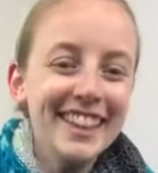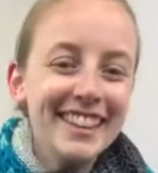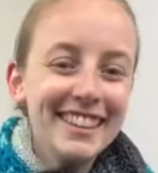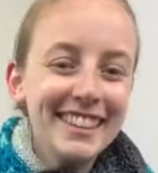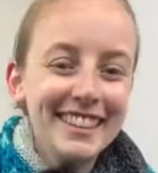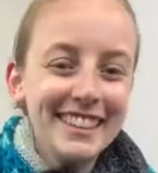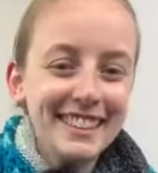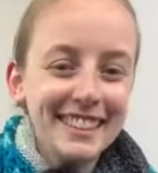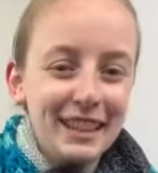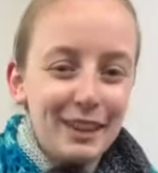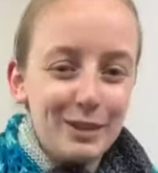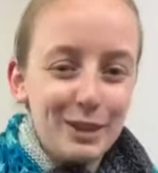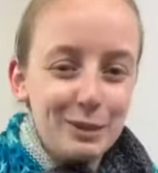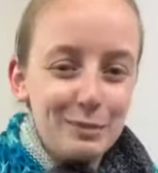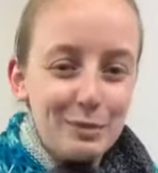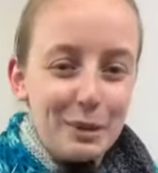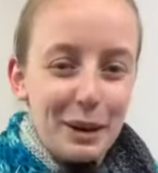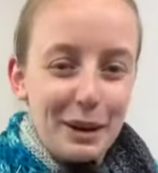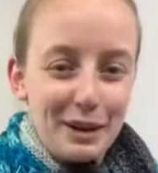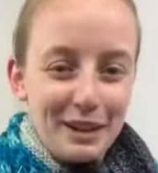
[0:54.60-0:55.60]
this is how
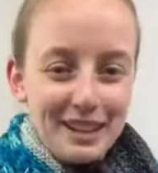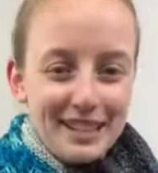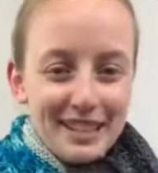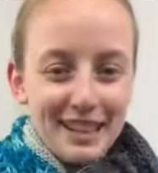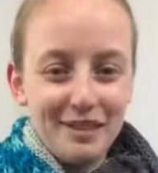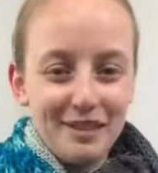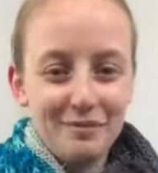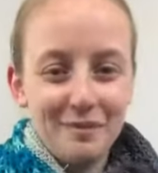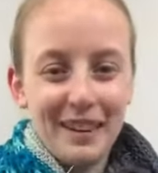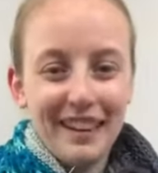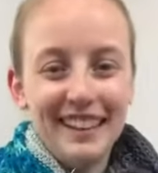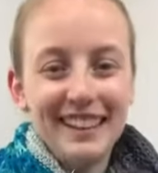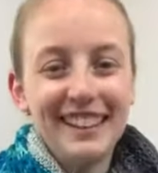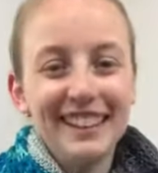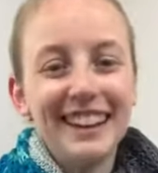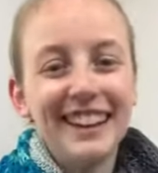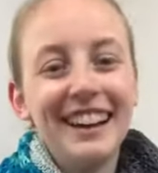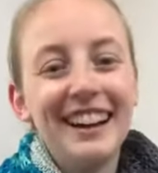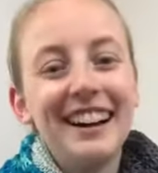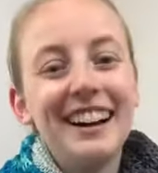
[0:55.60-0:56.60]
much progress I've made.
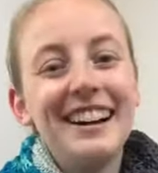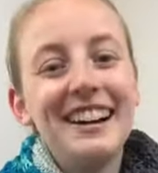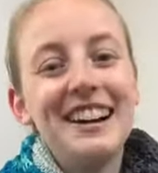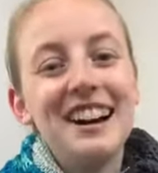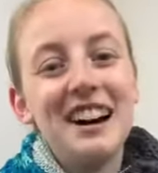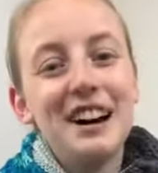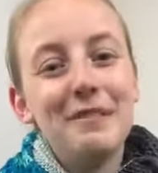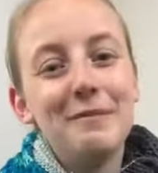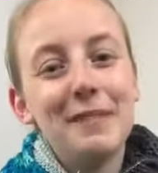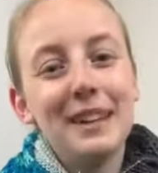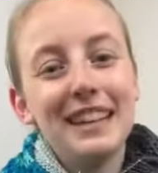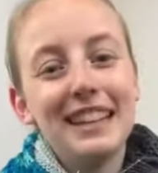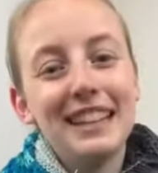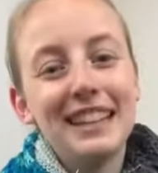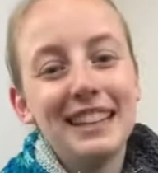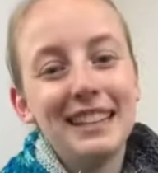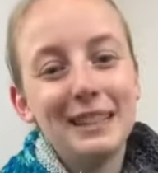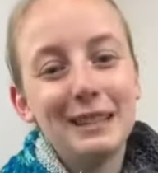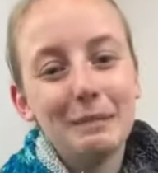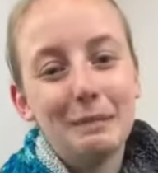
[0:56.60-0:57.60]
It
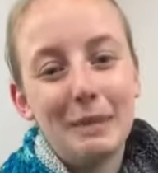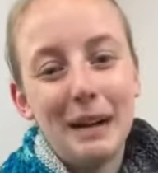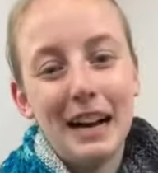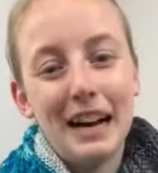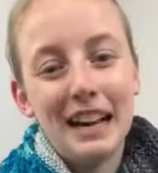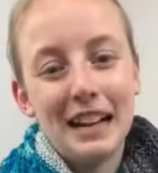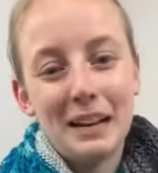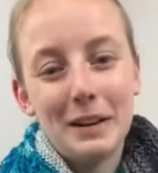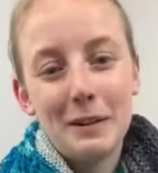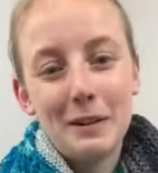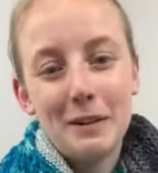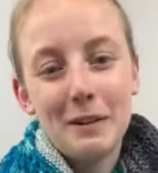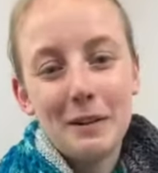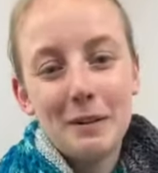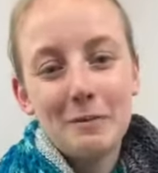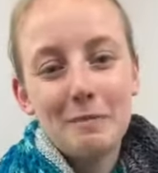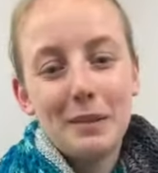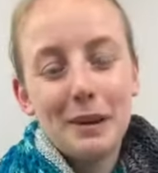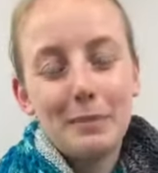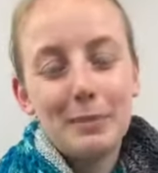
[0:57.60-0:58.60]
is my
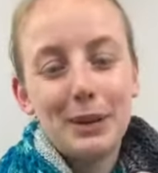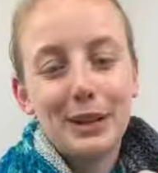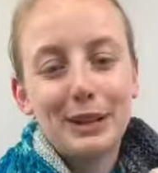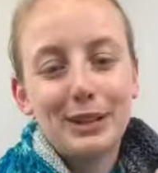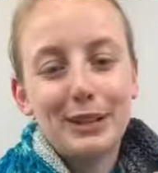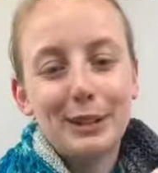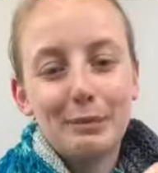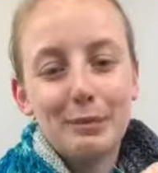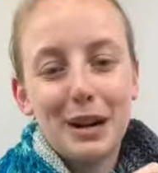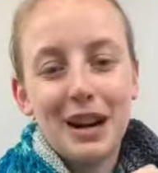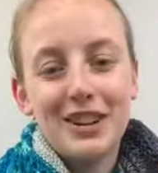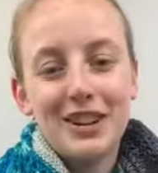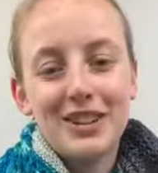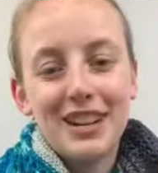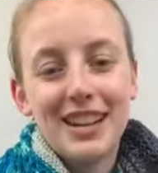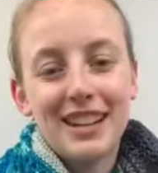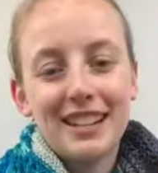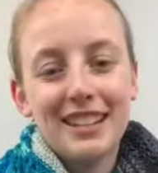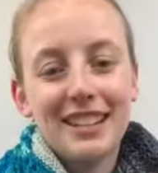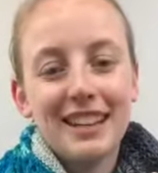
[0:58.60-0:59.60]
personal
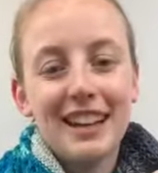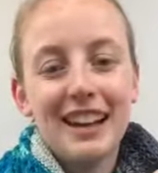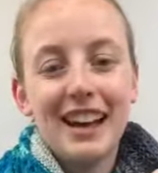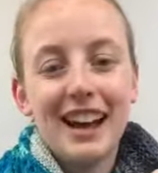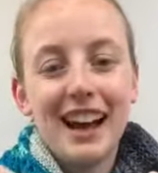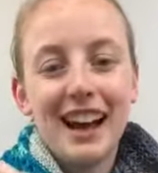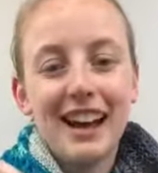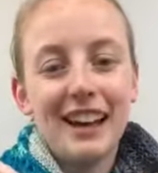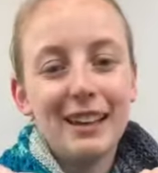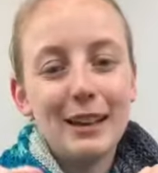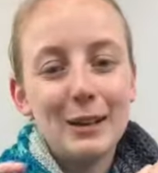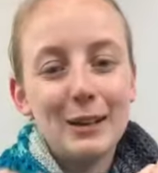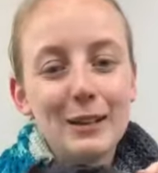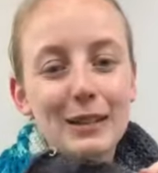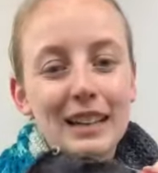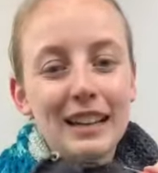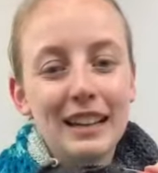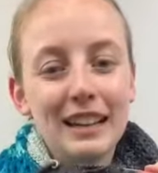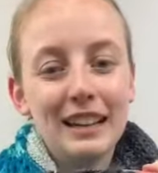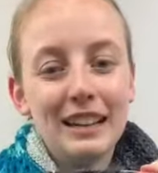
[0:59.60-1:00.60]
project
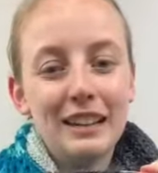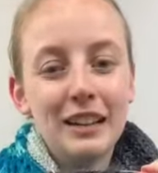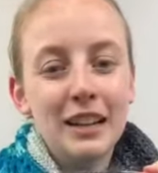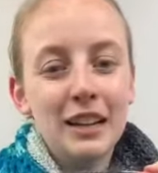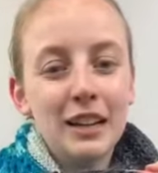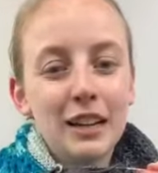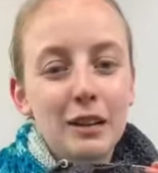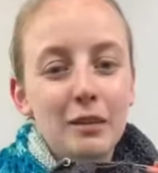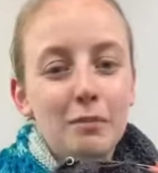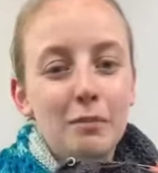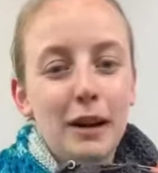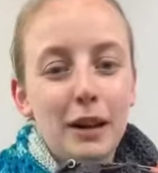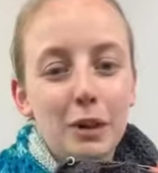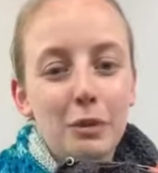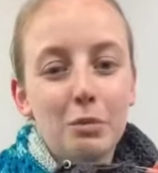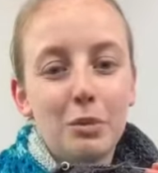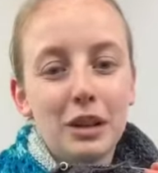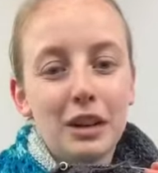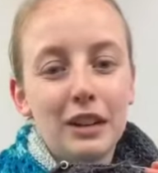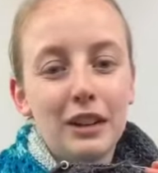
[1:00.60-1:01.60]
using
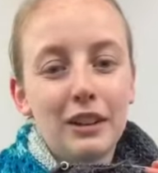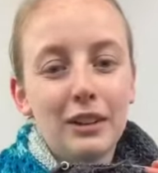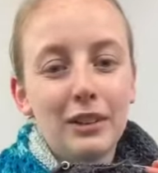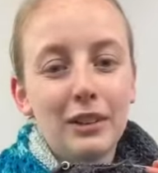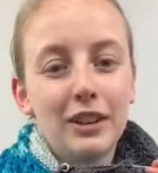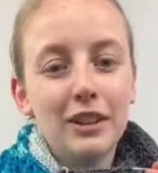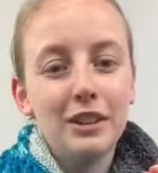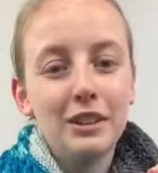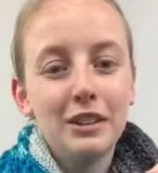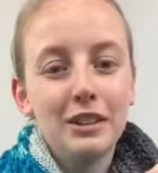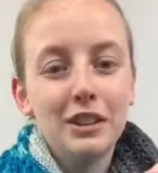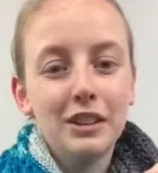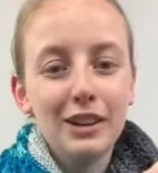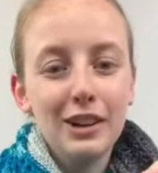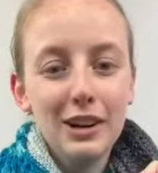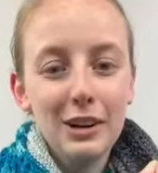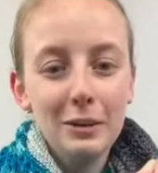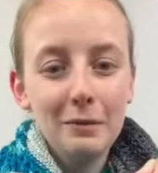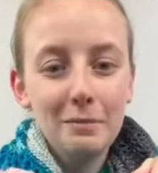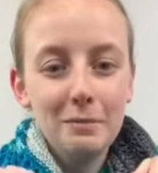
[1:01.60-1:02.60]
Malabrigo
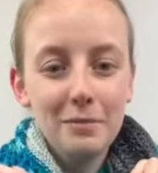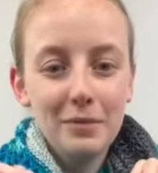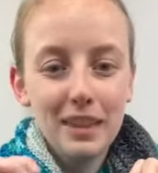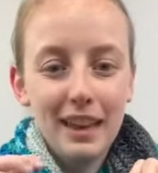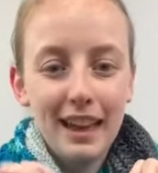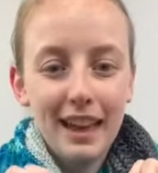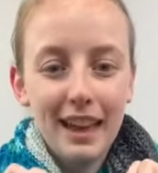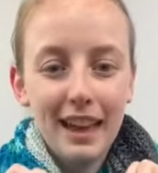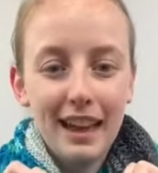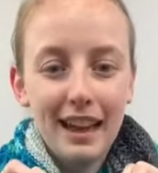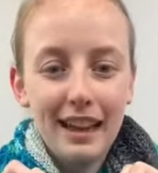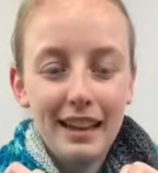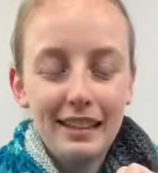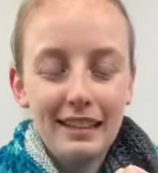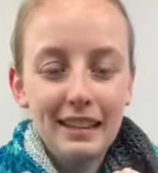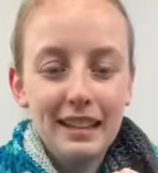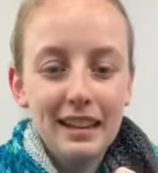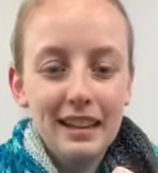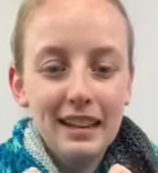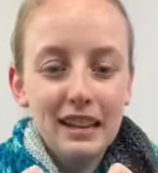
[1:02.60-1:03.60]
Yarn, and
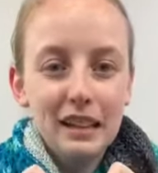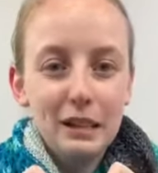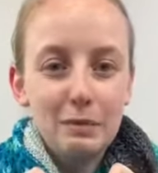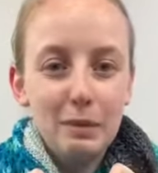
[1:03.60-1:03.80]
the